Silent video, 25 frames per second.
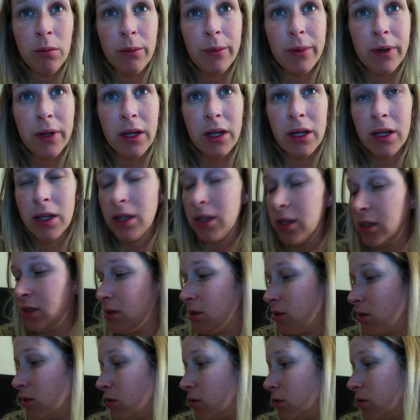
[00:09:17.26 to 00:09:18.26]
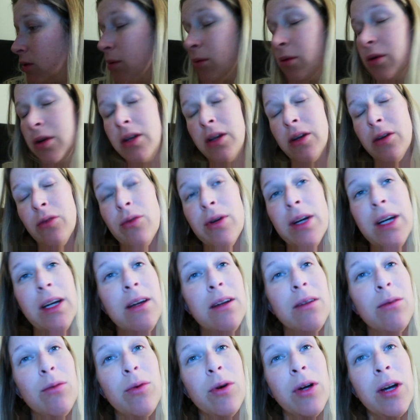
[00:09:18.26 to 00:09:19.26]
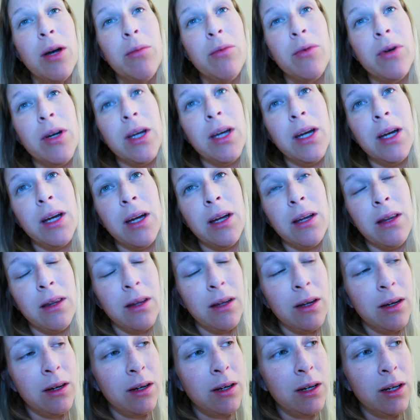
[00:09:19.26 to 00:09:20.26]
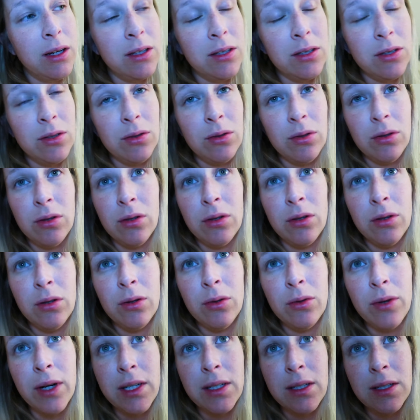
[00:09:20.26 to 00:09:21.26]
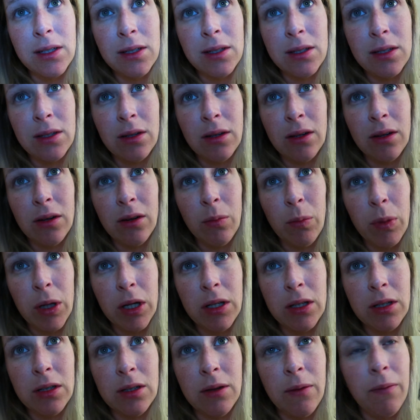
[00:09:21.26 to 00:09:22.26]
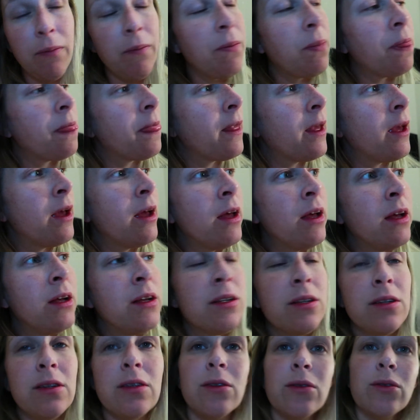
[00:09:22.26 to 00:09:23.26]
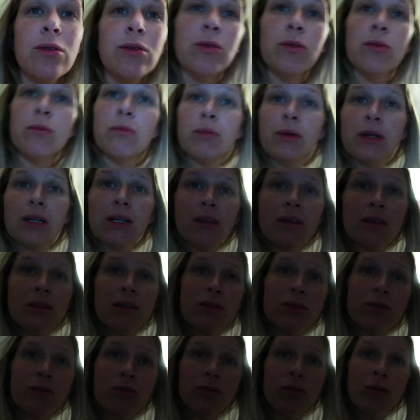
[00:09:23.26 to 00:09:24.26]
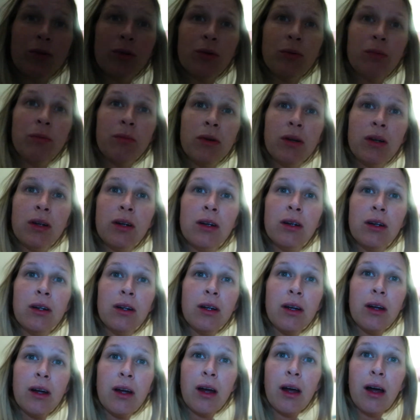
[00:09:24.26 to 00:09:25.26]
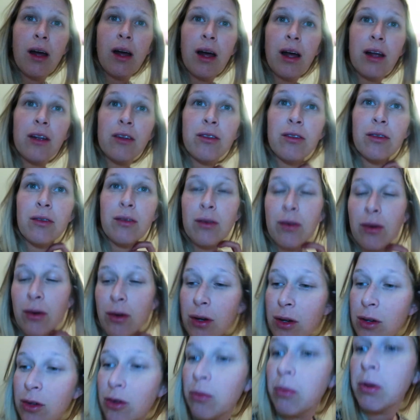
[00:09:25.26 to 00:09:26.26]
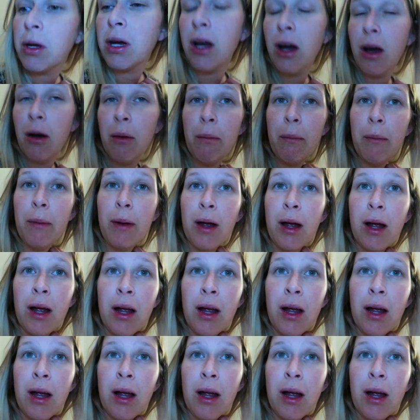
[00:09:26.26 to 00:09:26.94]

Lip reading: But I need to, I'm gonna read what I'm reading, and then I need to rest a bit. So being in this room has started to become